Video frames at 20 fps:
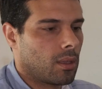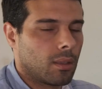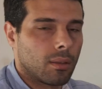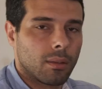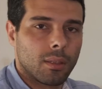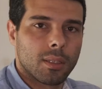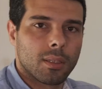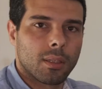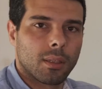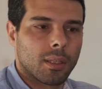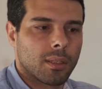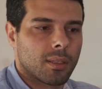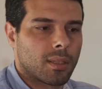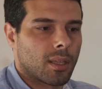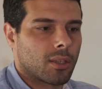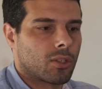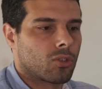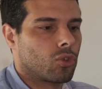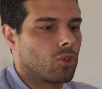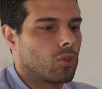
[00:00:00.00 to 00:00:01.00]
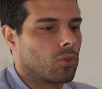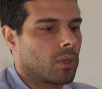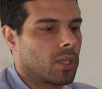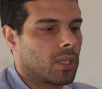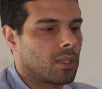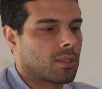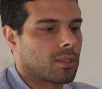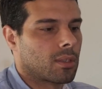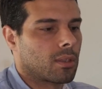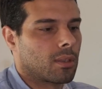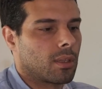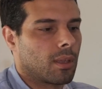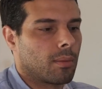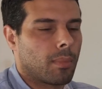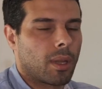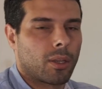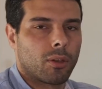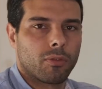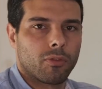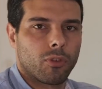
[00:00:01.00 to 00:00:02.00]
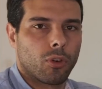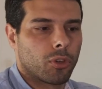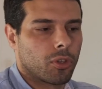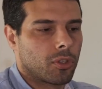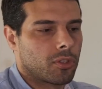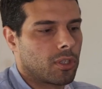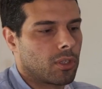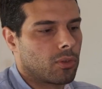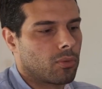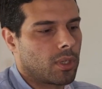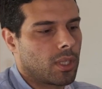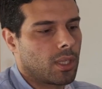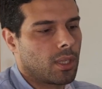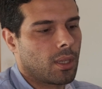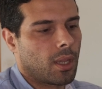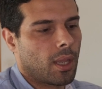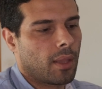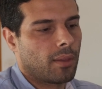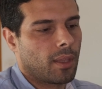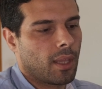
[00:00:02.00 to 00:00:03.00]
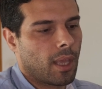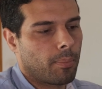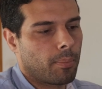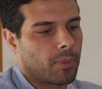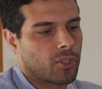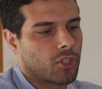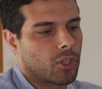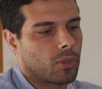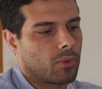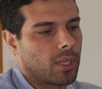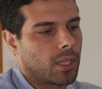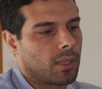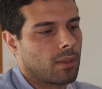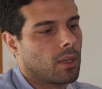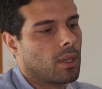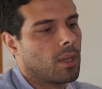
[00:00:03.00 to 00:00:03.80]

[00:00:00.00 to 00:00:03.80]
This lens has 2 rings, the manual focusing ring and the aperture ring.